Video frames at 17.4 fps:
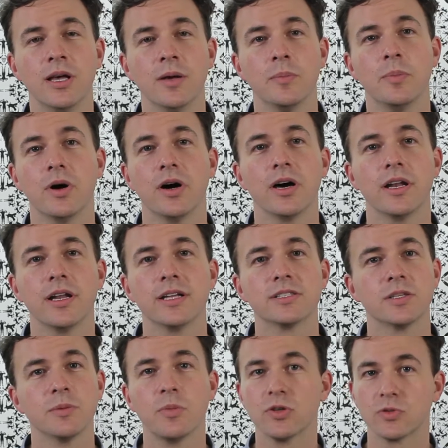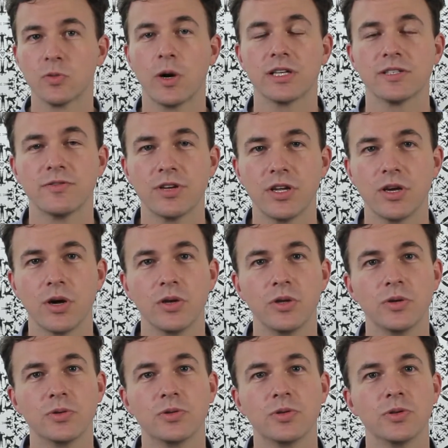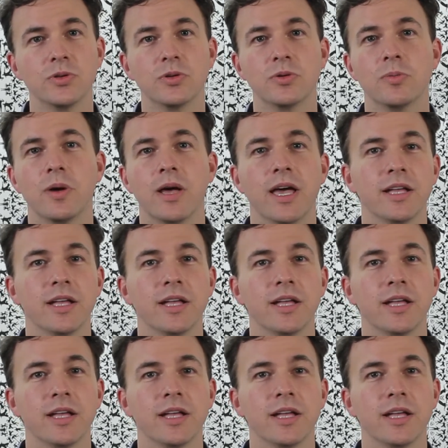but it's the most watched video on YouTube,